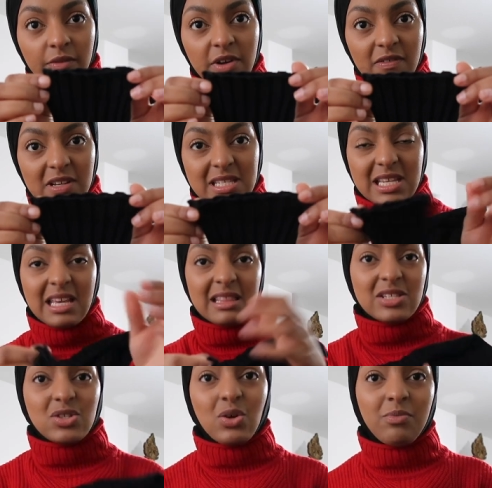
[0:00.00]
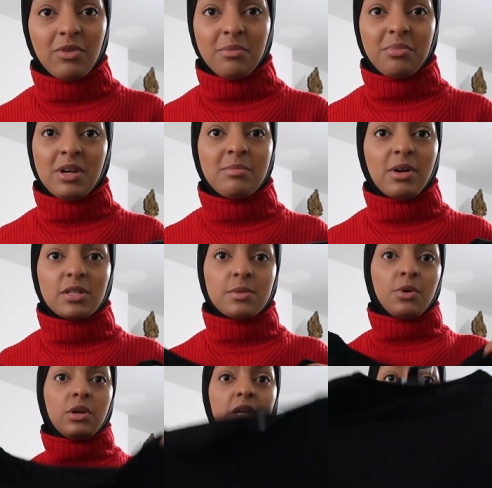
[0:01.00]
I've never seen this top on Primark, to
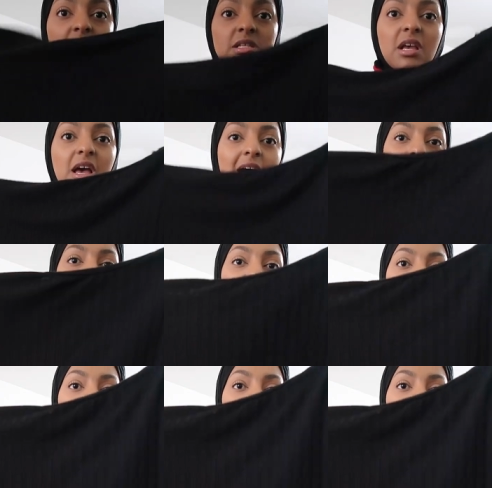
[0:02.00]
be honest. I mean, I